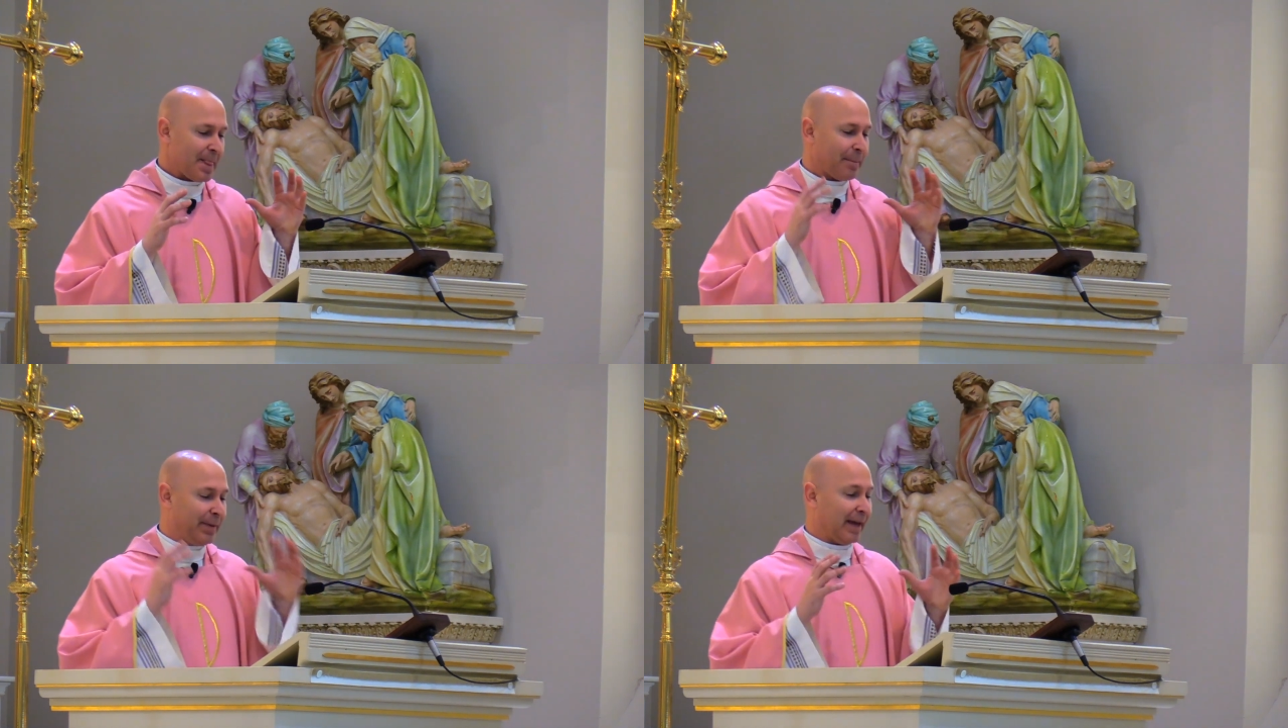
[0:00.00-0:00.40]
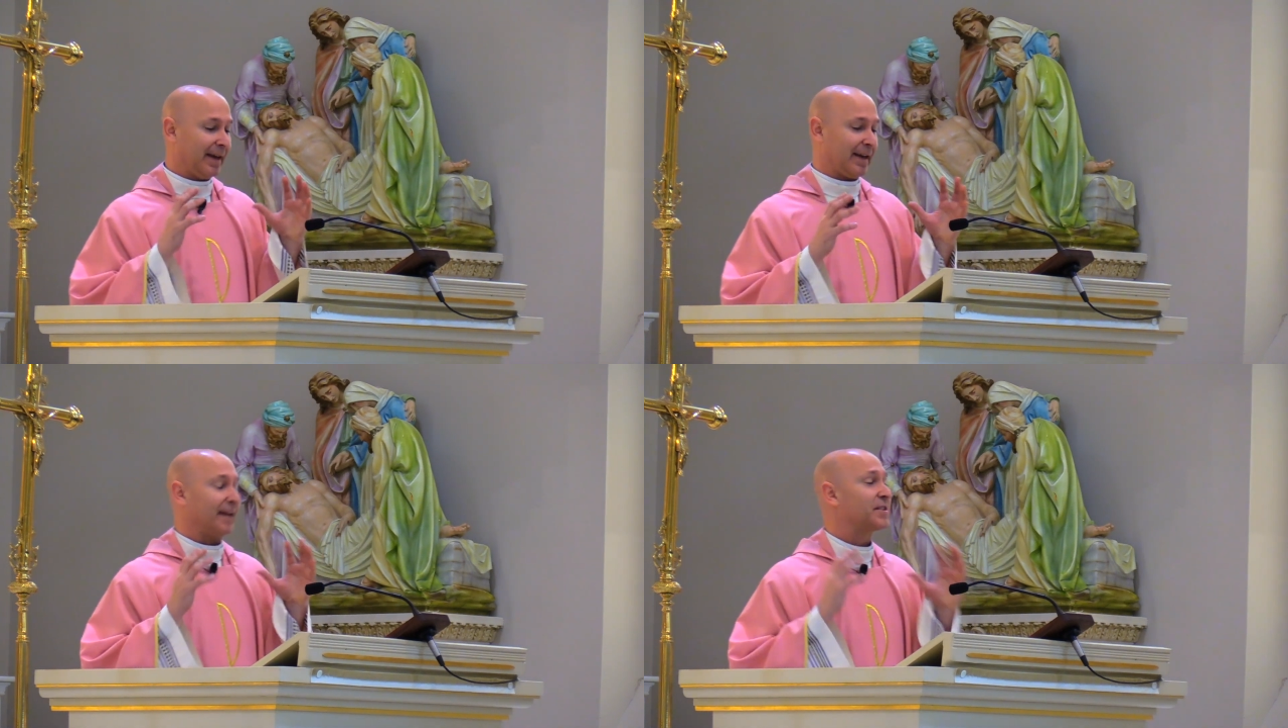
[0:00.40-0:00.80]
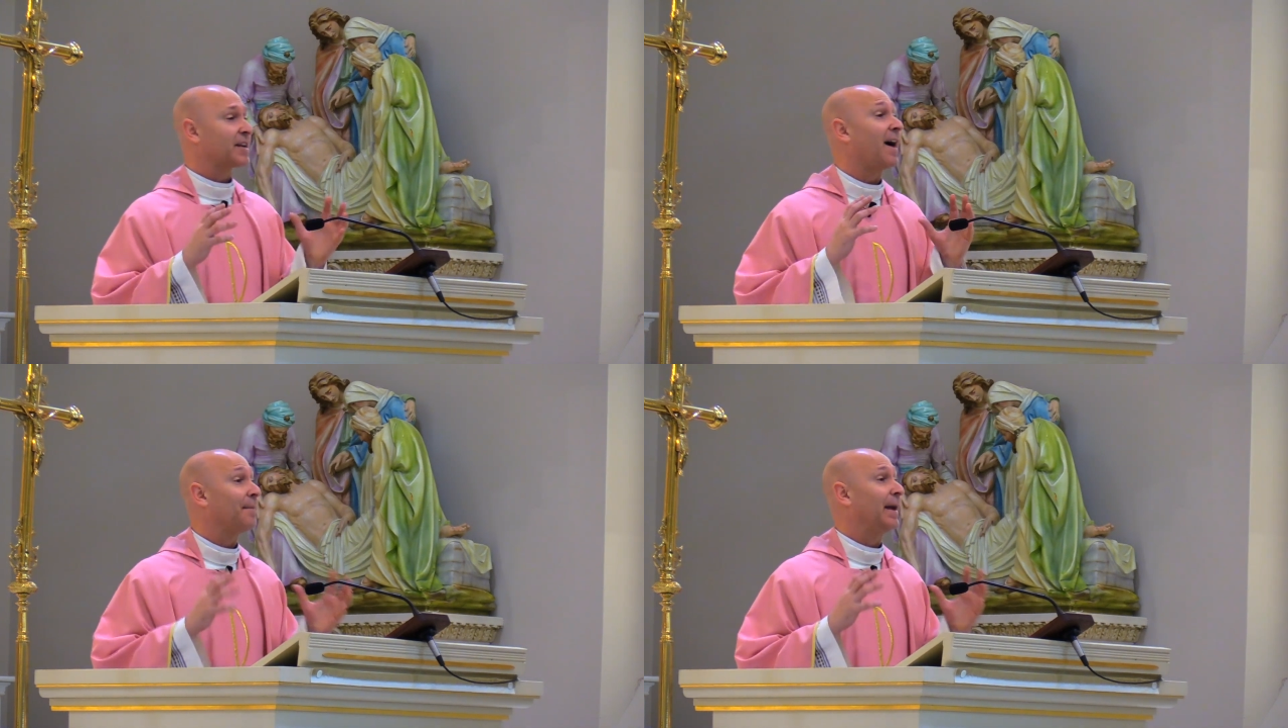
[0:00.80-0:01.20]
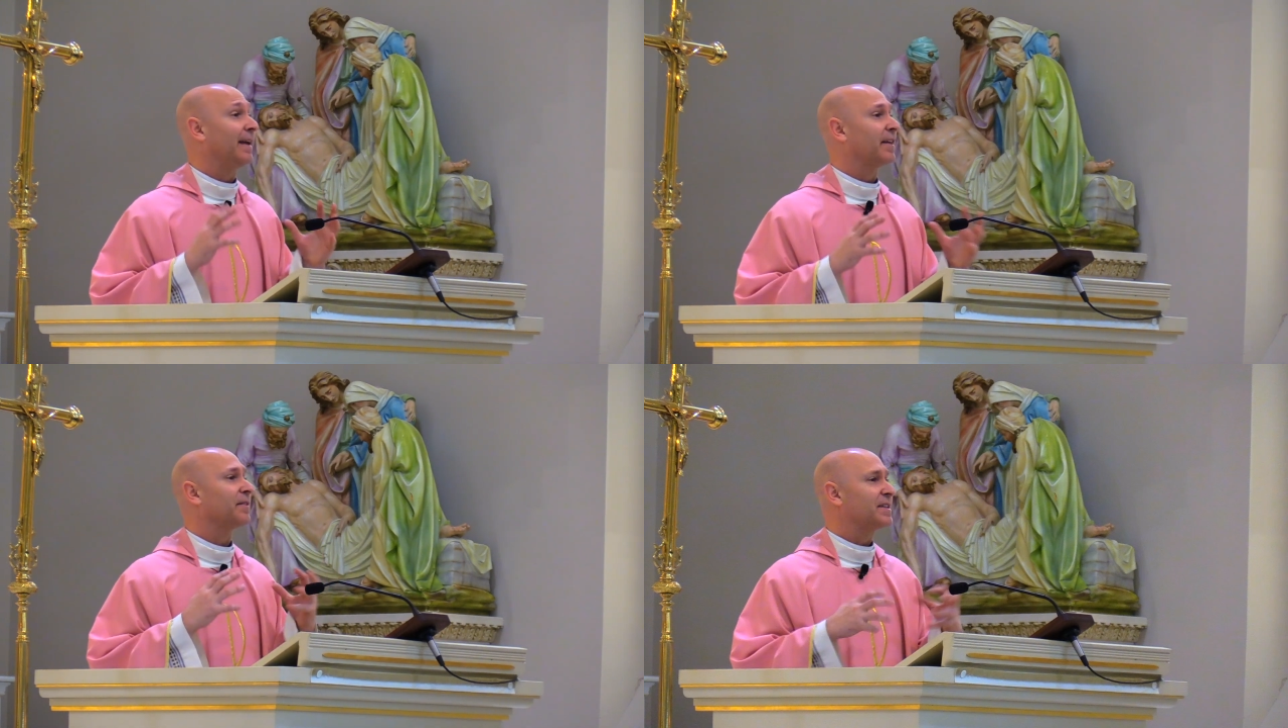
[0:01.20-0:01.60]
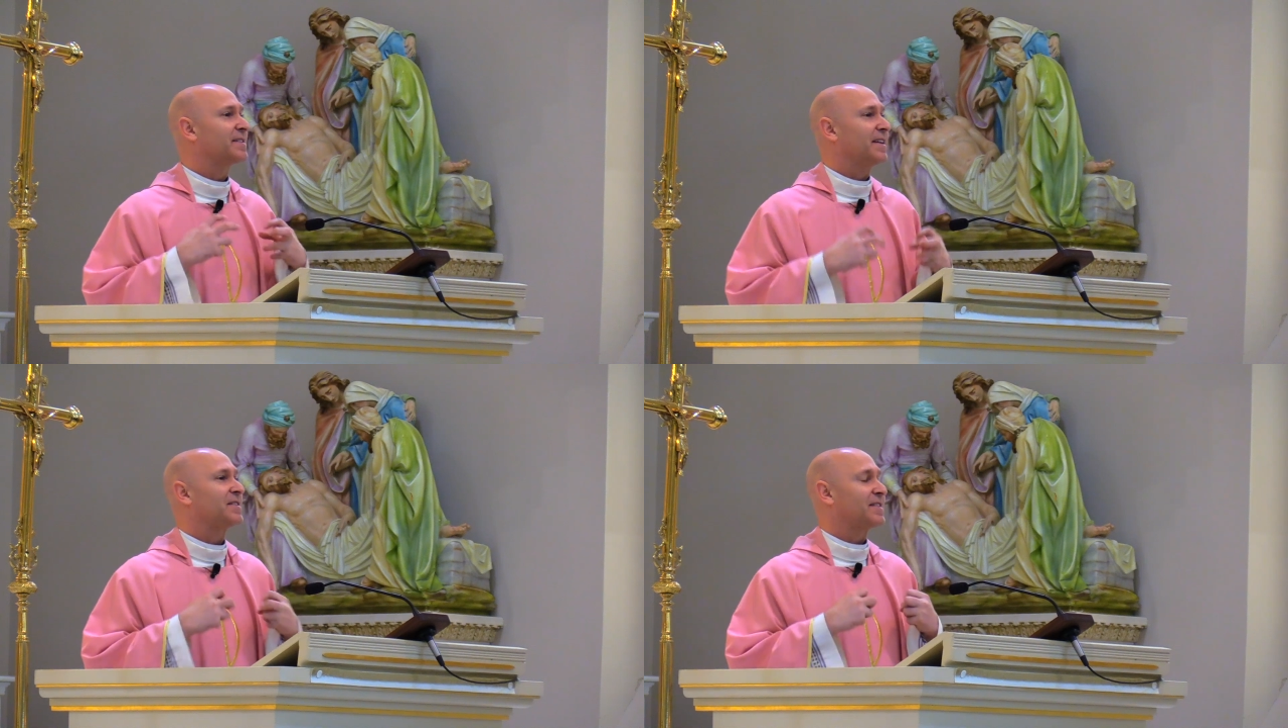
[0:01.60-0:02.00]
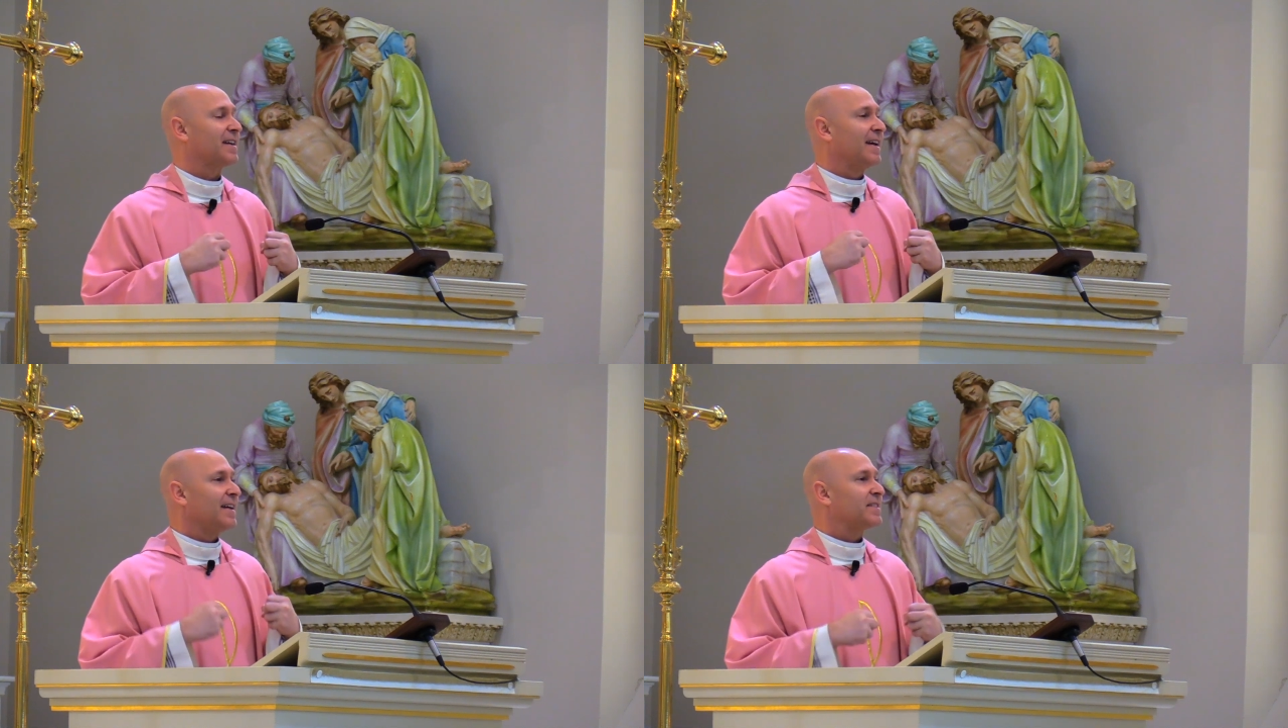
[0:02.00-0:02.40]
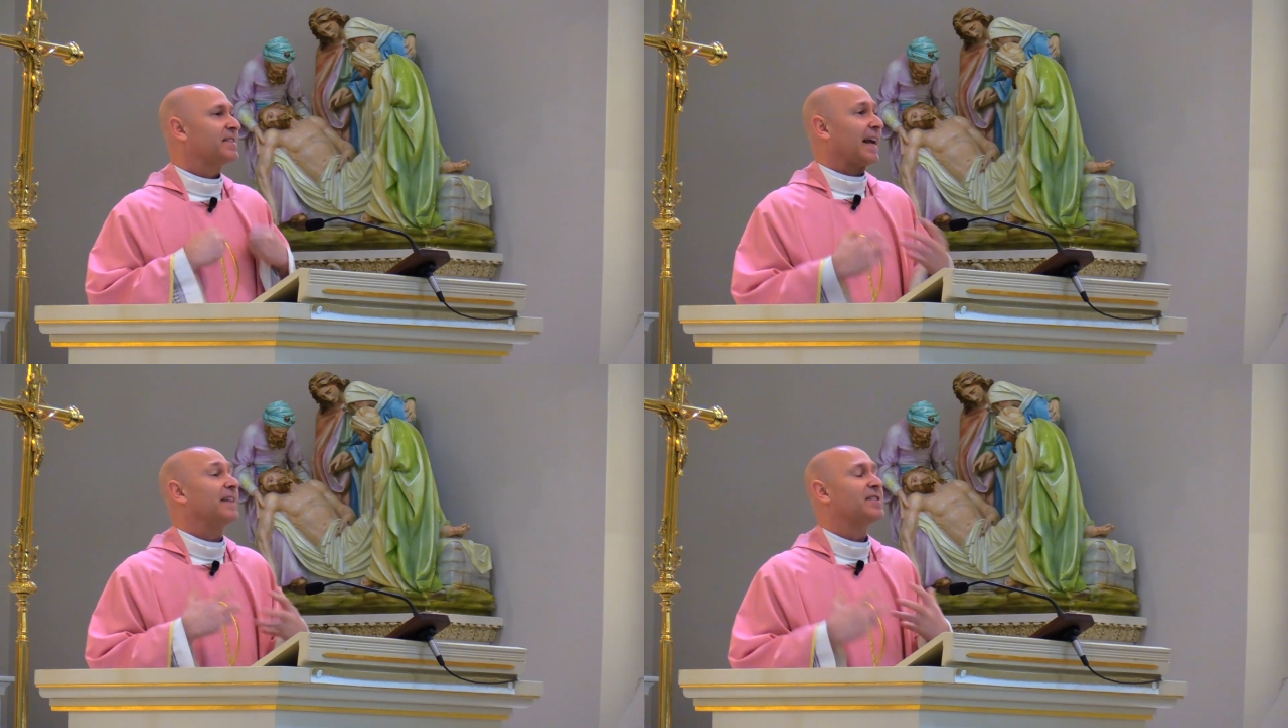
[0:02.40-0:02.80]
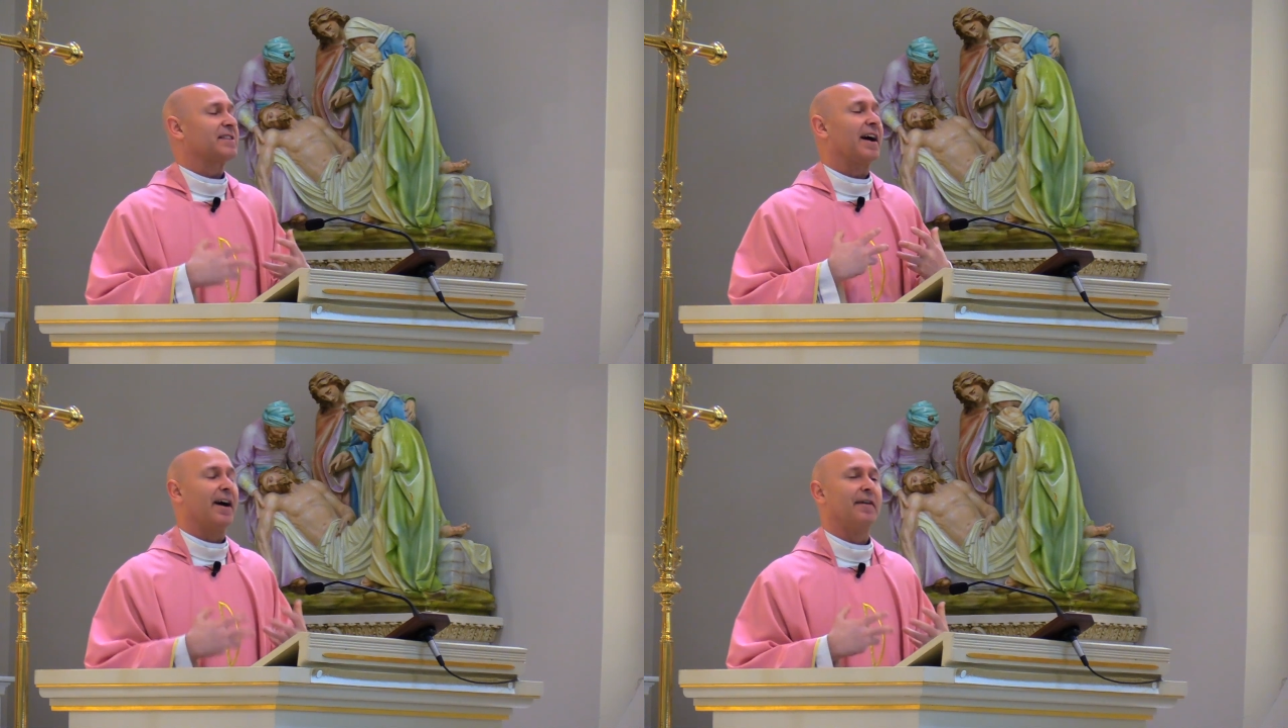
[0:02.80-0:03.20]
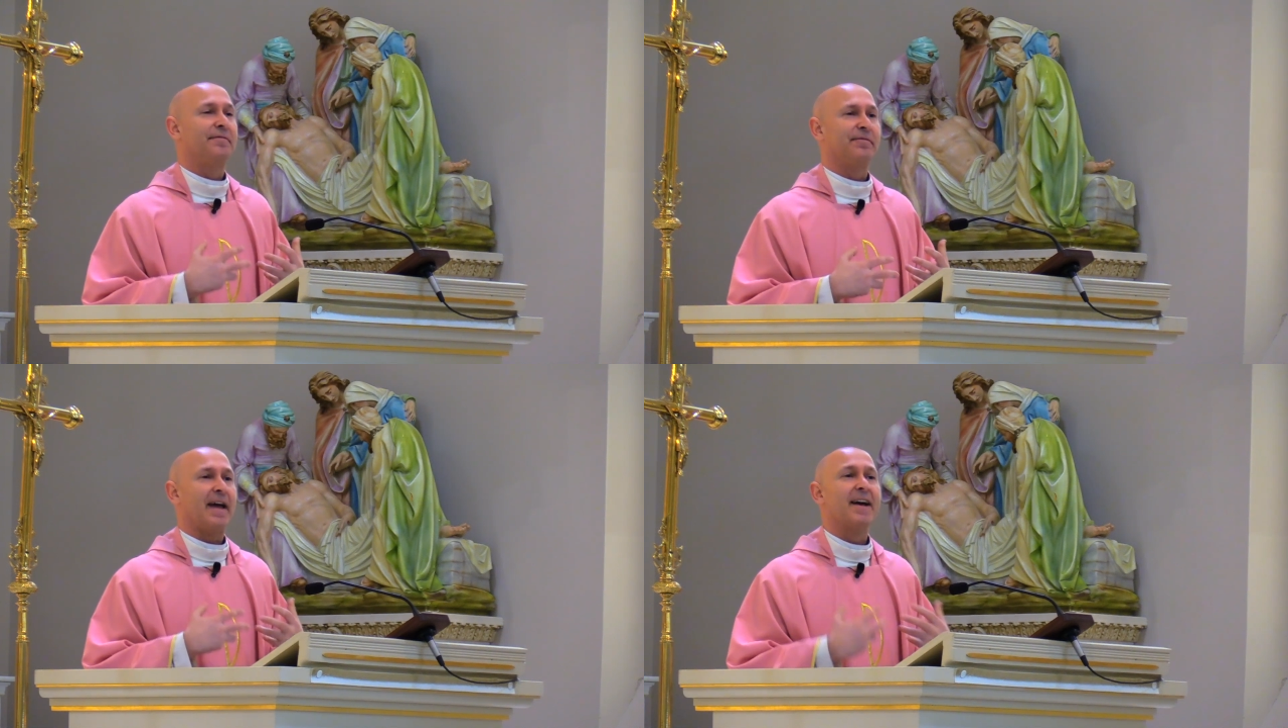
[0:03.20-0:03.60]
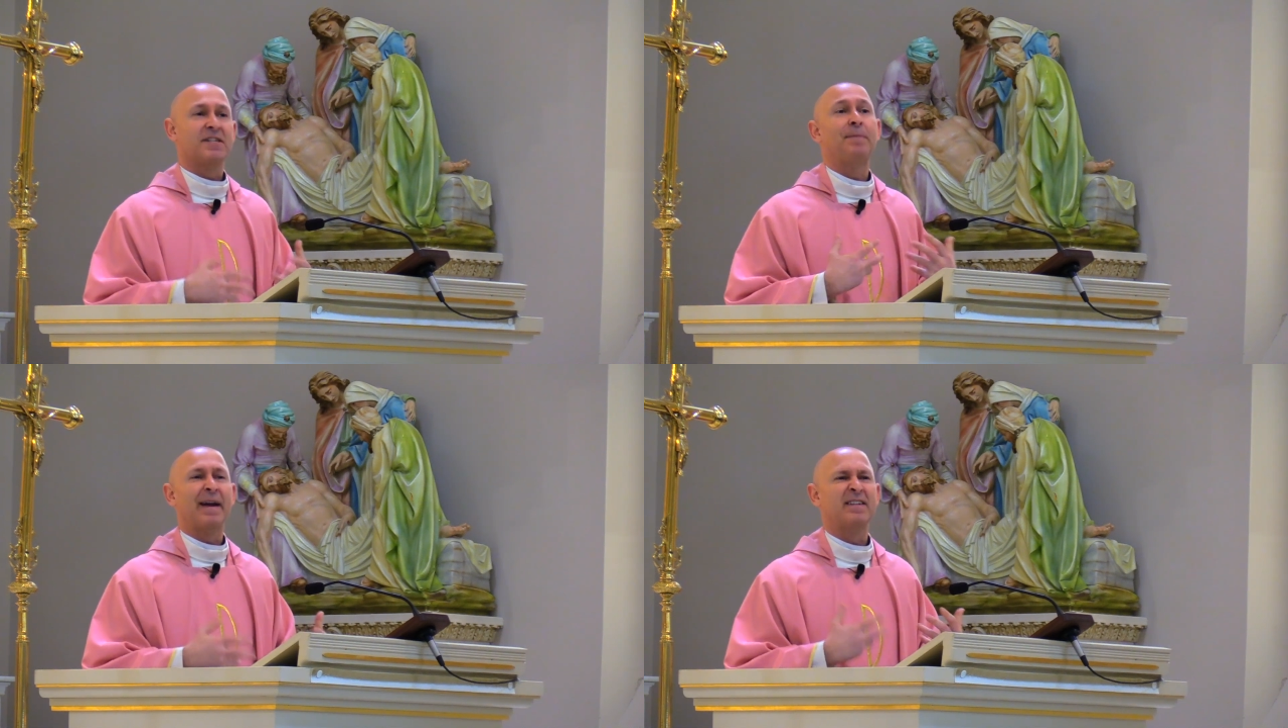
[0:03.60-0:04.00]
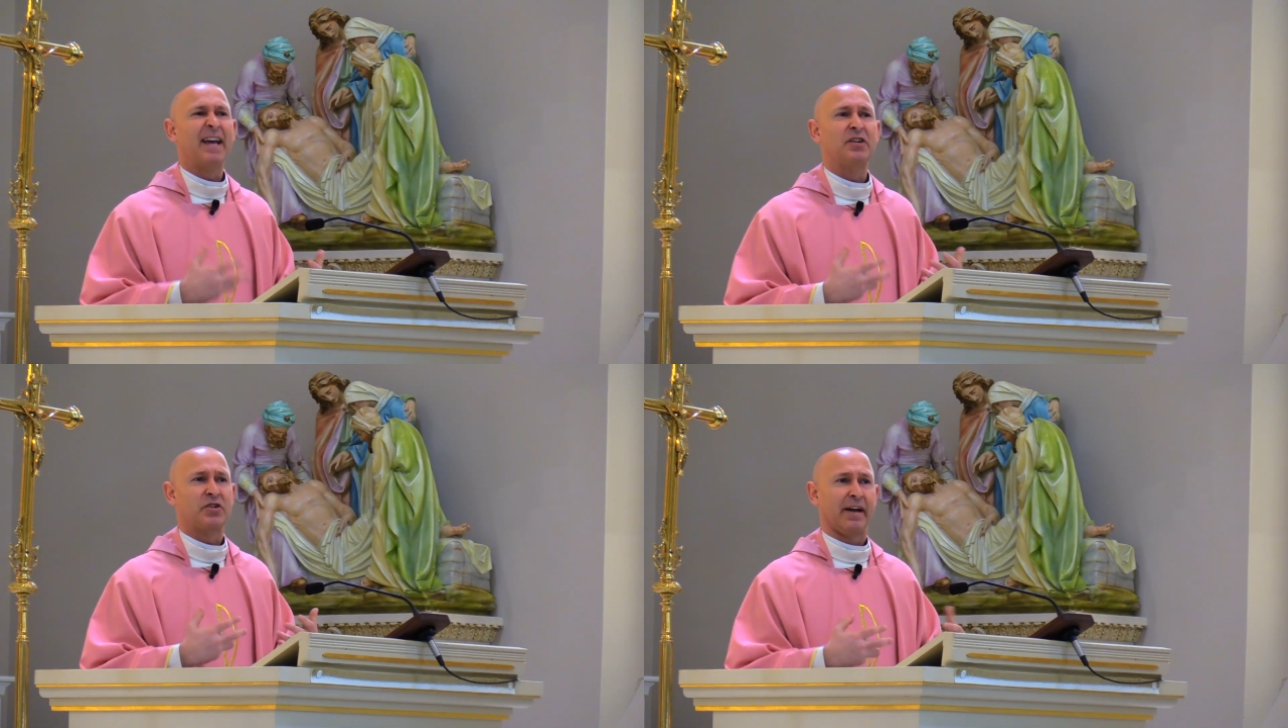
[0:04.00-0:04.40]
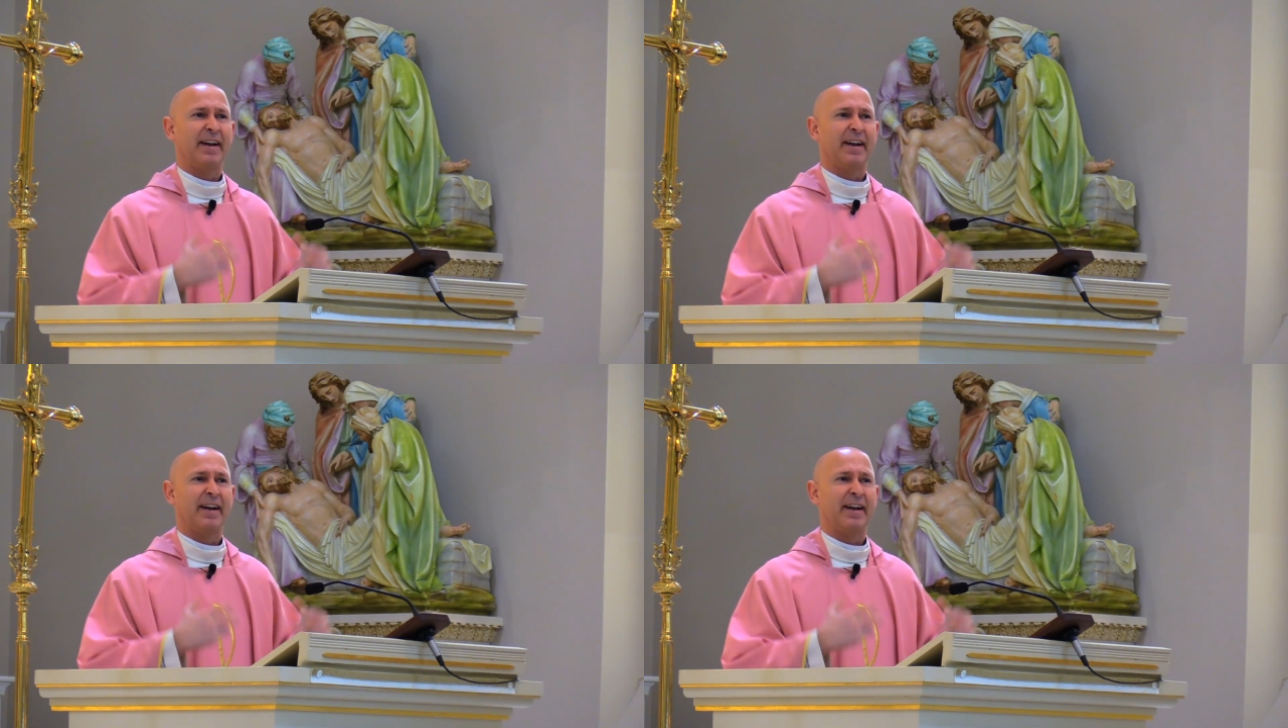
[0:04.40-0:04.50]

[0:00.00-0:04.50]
big is coming, there is this sense of expectation.